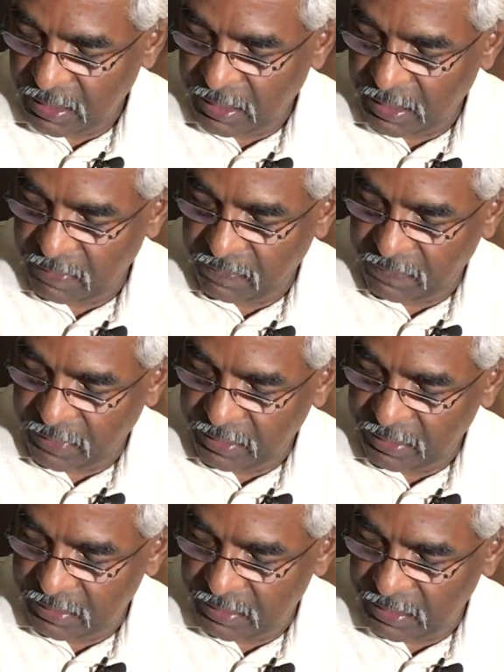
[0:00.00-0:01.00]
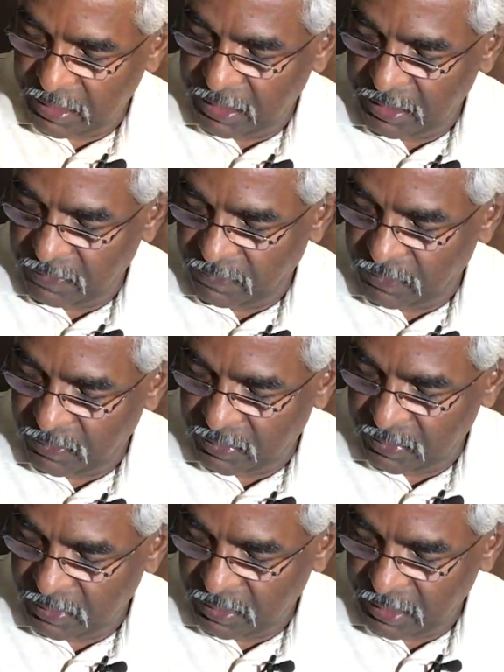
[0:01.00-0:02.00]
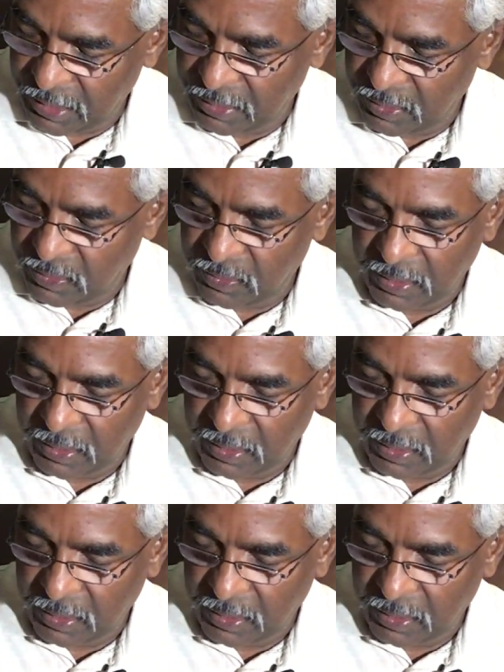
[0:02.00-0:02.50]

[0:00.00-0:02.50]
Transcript: and 5 is 84 to 92,